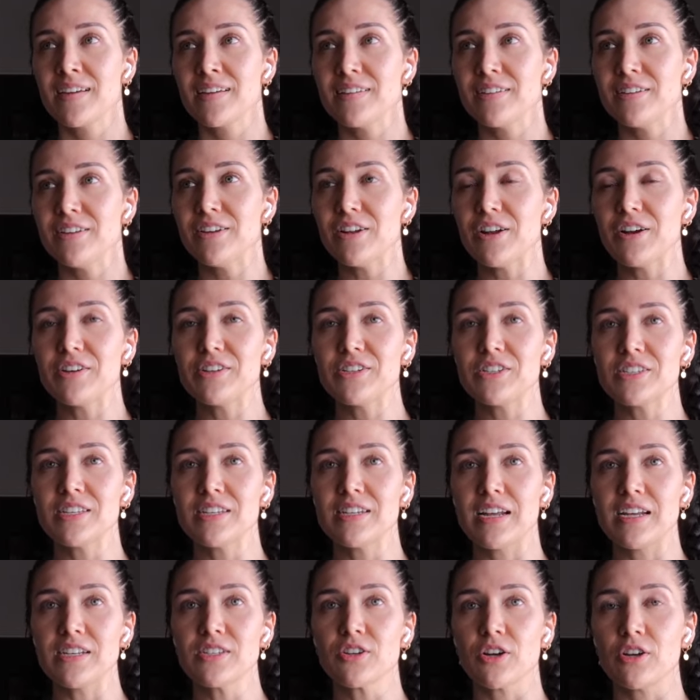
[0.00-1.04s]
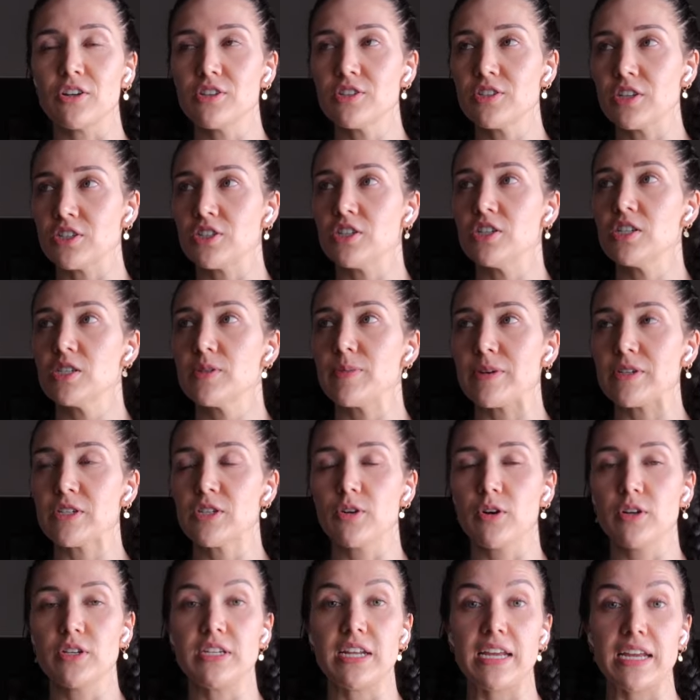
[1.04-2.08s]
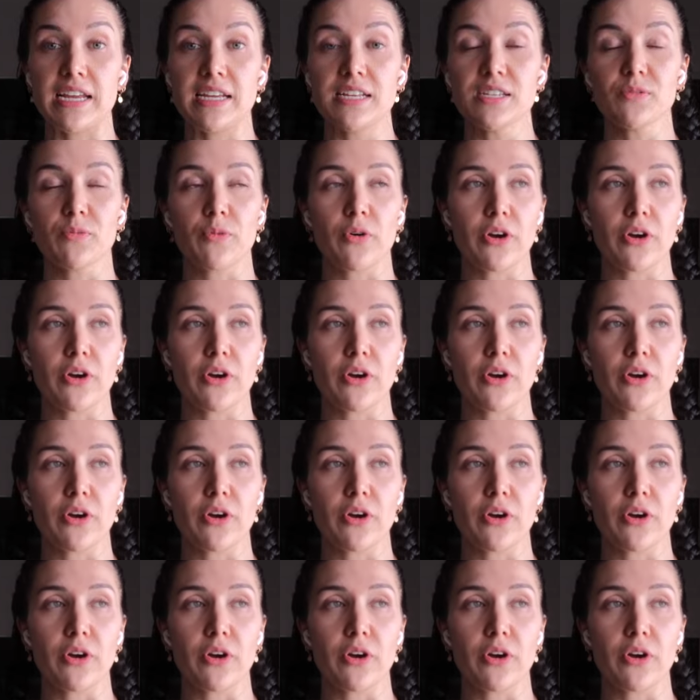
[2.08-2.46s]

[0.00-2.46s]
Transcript: you know, just a nice cardio session, especially on days